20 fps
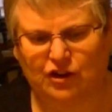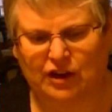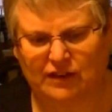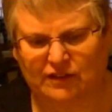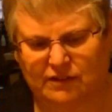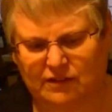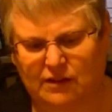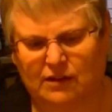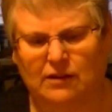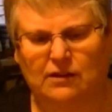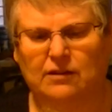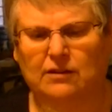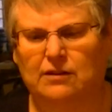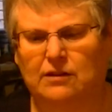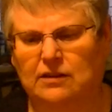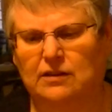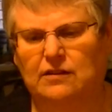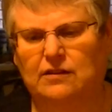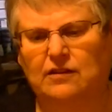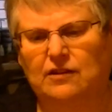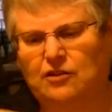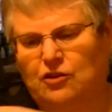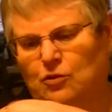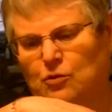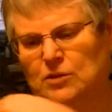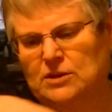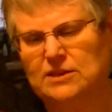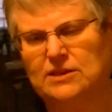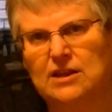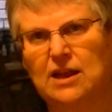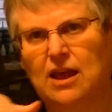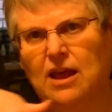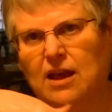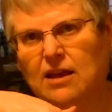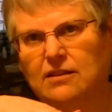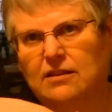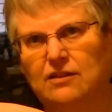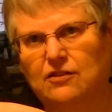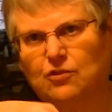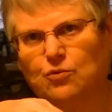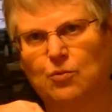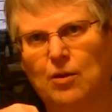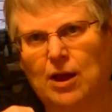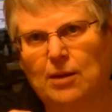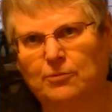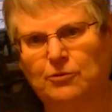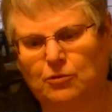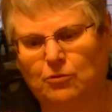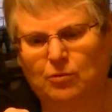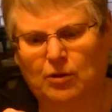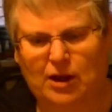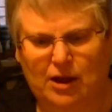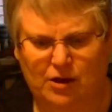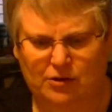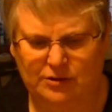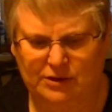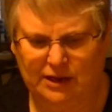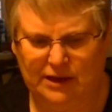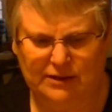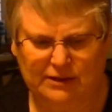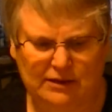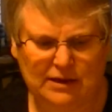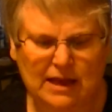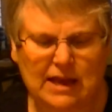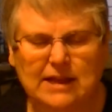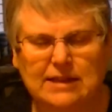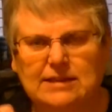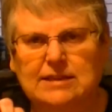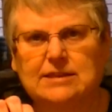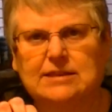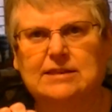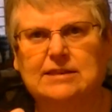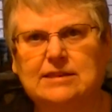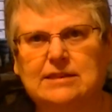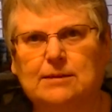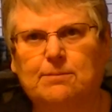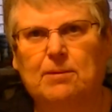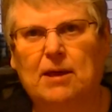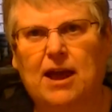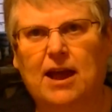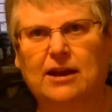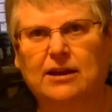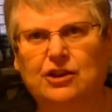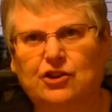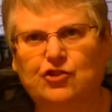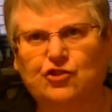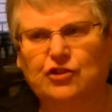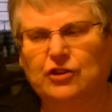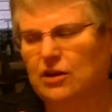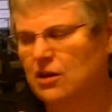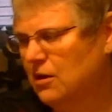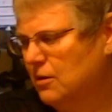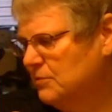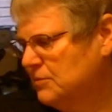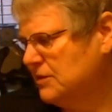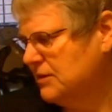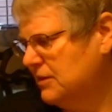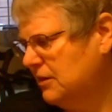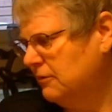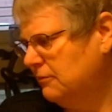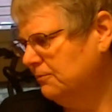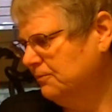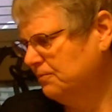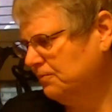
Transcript: It's a continuous that's wrapped around, and this is the package it comes in.